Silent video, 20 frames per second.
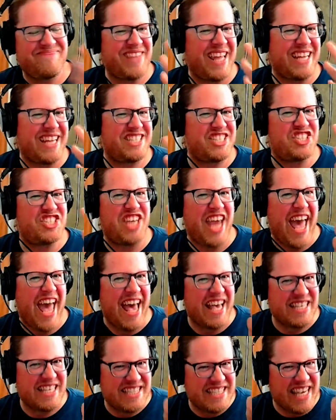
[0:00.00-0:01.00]

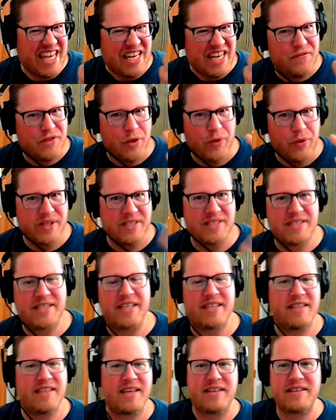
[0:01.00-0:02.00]
jazz influence
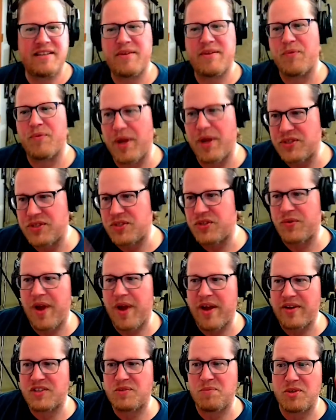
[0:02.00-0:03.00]
that runs
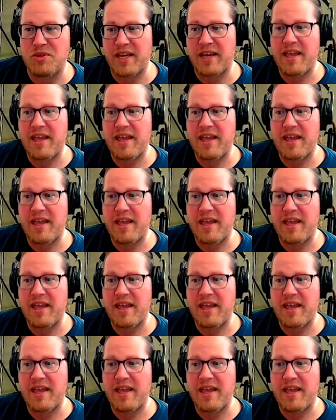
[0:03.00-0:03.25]
throughout his music.